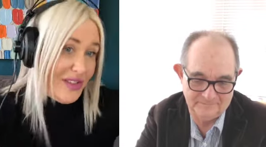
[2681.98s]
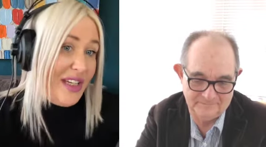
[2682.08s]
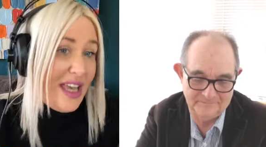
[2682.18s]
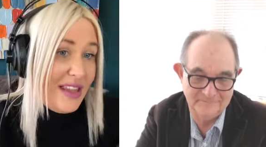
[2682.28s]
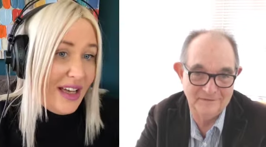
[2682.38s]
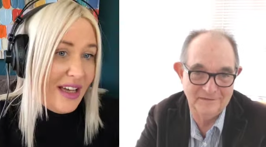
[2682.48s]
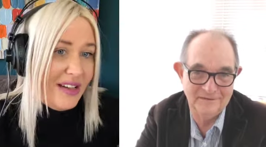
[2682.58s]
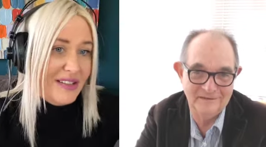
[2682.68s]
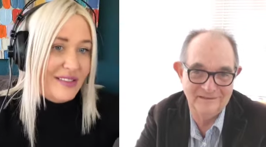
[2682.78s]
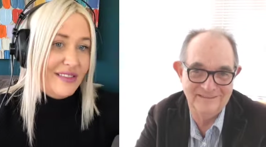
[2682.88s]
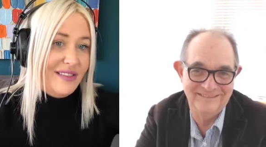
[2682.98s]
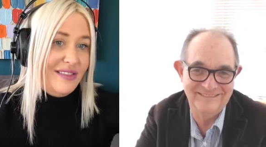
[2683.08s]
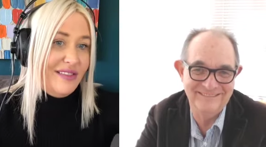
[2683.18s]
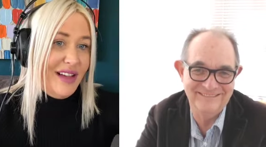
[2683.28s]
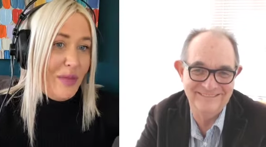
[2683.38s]
Speaker 1: together
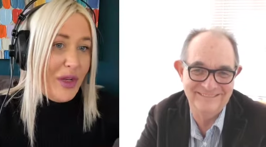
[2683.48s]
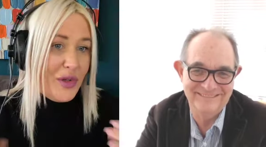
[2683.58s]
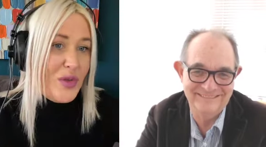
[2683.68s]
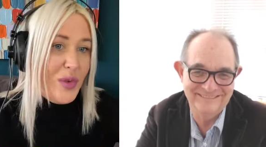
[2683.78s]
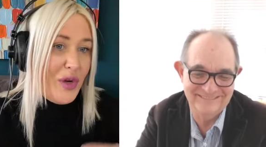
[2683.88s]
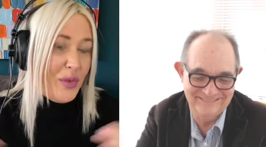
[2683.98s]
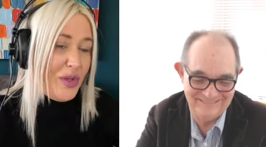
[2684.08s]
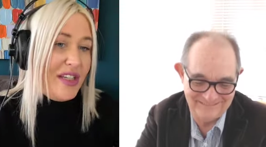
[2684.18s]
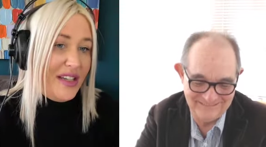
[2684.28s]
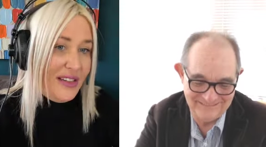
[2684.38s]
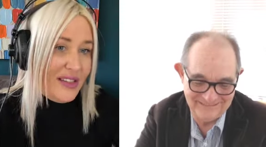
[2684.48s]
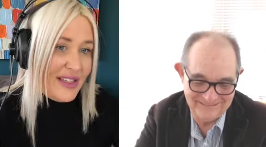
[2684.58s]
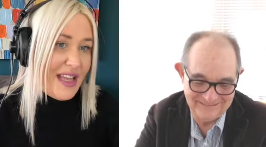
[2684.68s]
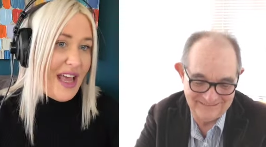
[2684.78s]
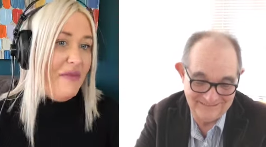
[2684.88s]
because we are rooted in the
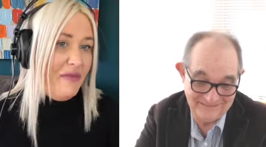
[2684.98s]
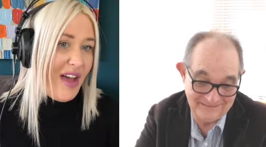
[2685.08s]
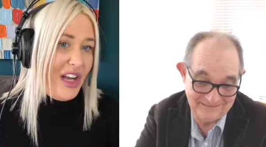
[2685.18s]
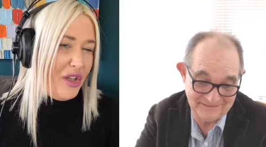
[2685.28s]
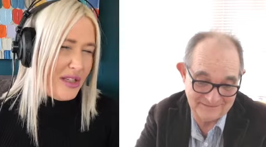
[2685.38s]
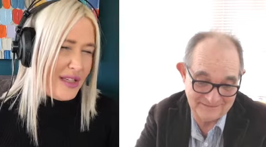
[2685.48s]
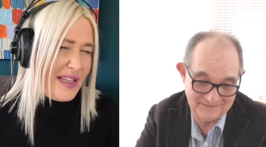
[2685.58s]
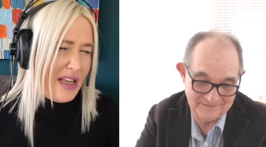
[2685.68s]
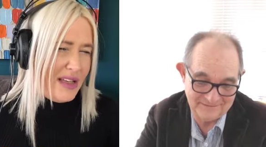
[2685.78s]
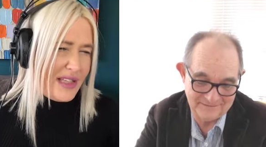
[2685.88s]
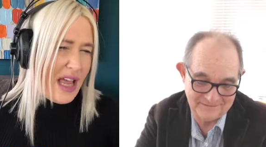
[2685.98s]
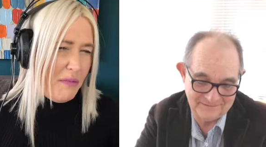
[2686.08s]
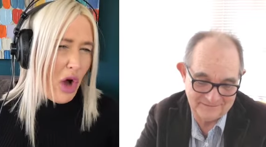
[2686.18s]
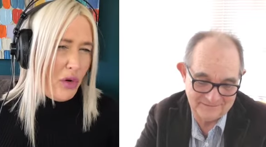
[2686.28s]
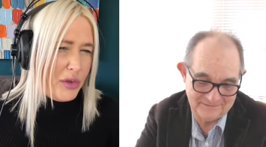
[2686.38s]
same yeah. value and the same
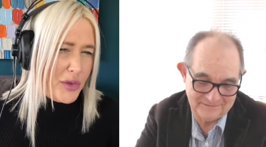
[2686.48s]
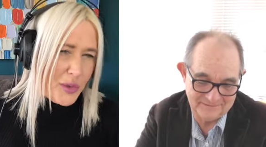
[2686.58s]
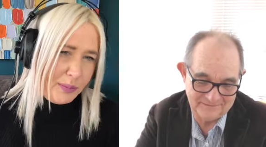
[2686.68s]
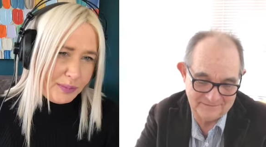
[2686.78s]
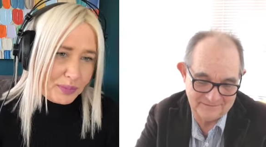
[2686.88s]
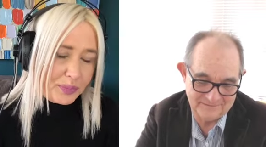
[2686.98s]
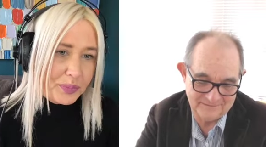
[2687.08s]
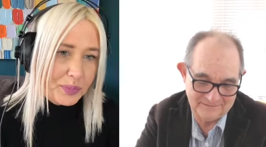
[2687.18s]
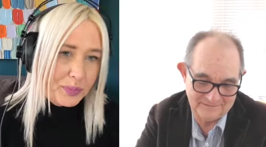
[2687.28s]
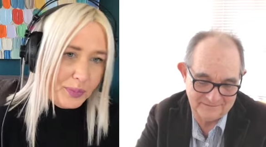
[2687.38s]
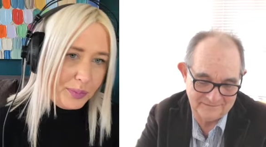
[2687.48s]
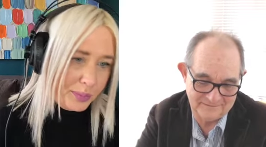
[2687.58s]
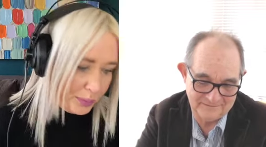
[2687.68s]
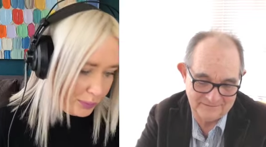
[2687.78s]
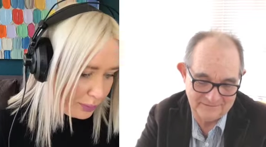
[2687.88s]
morals.
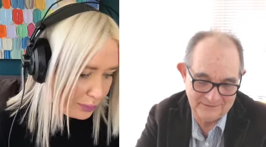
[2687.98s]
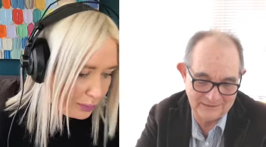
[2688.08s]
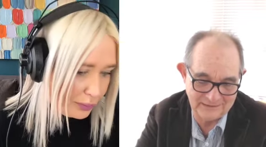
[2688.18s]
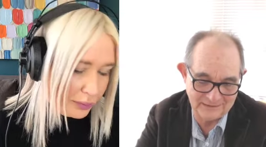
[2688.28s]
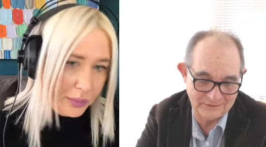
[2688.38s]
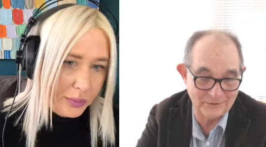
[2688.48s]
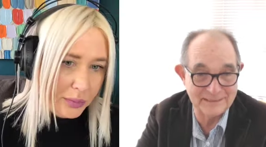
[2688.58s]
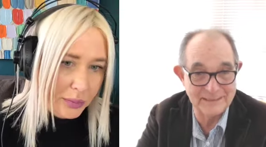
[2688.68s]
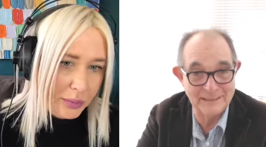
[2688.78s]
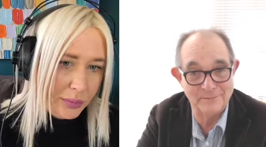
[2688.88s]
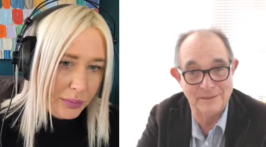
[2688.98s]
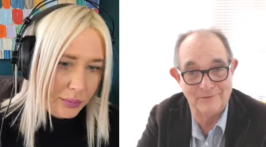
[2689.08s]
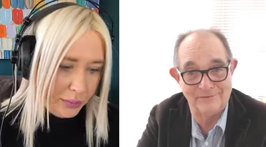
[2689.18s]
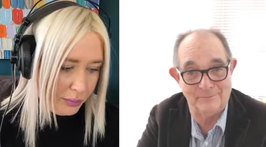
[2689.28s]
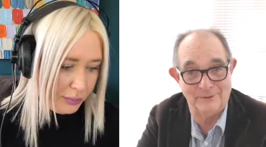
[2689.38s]
Speaker 2: You kind of got to care about
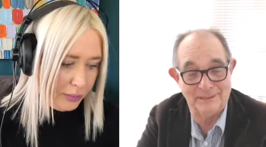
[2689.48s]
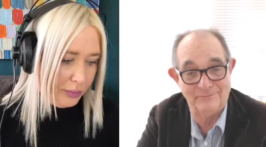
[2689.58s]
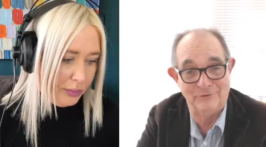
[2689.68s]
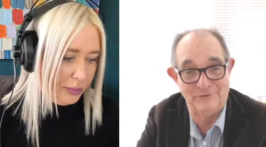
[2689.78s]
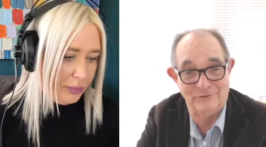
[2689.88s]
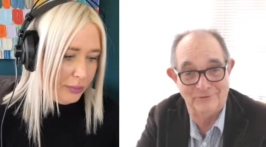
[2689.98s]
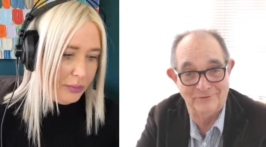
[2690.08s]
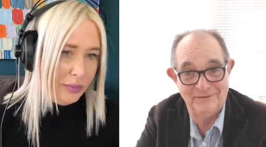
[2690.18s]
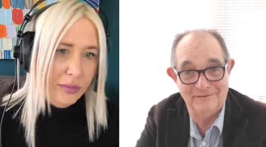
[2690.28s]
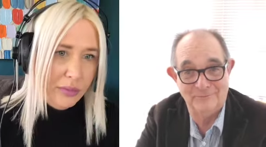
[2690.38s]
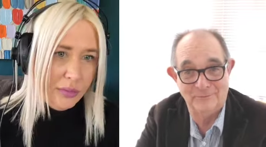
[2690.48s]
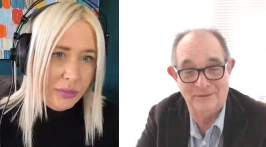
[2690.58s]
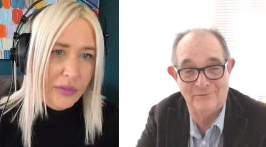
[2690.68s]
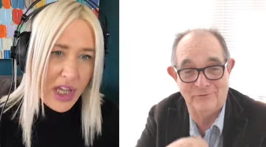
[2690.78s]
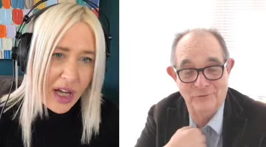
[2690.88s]
something, haven't you? Whether
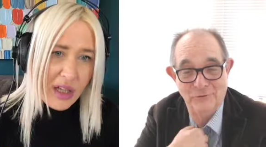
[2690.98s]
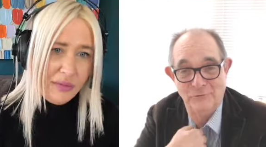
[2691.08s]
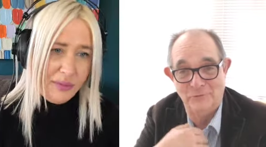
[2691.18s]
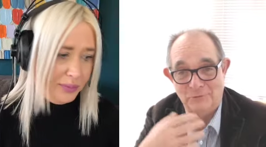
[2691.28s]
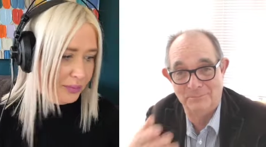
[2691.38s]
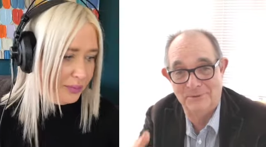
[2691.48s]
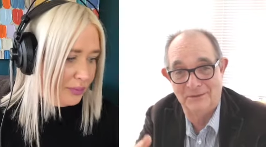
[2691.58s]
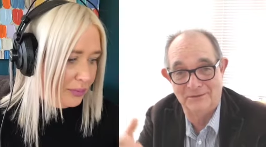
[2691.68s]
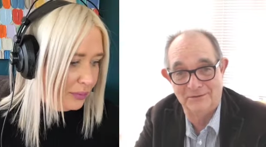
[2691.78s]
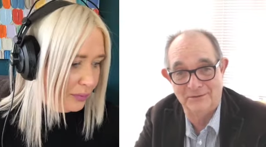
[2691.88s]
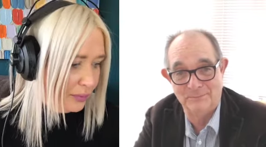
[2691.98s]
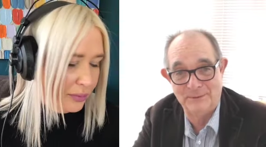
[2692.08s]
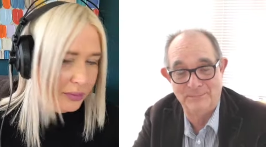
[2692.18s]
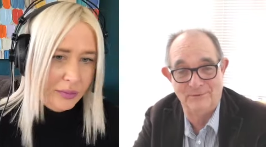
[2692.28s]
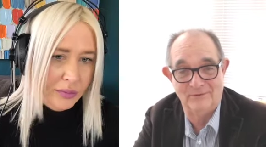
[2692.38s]
it's you, yeah. your partner, the
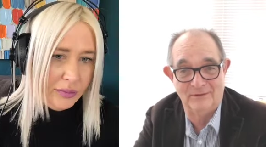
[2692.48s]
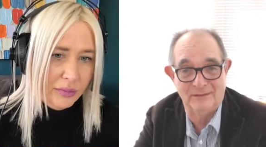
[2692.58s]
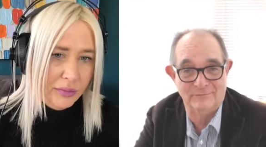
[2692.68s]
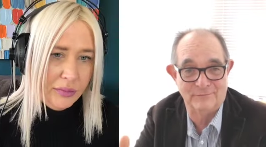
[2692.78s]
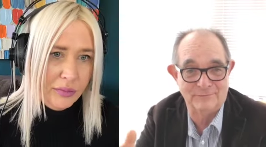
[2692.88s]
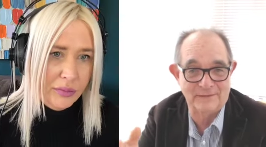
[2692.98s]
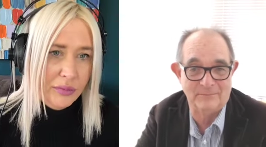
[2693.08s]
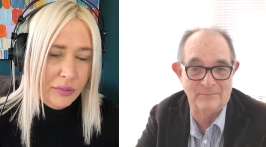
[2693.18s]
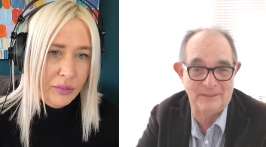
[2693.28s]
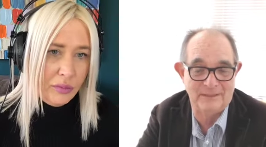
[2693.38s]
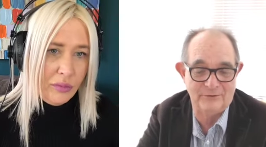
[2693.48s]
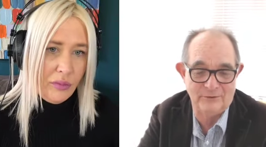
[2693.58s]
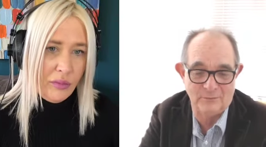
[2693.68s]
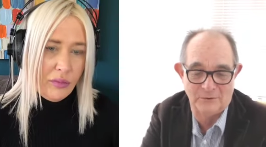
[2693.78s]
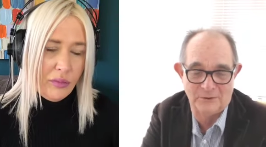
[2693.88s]
people you love, the family, and you don't want to